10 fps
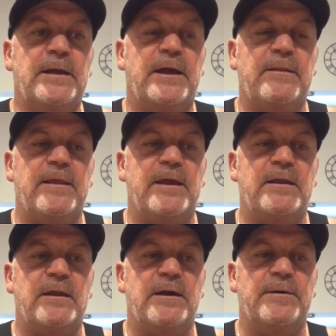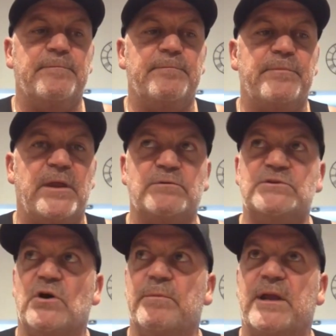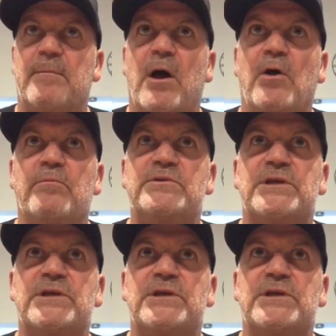And then it was time to come home.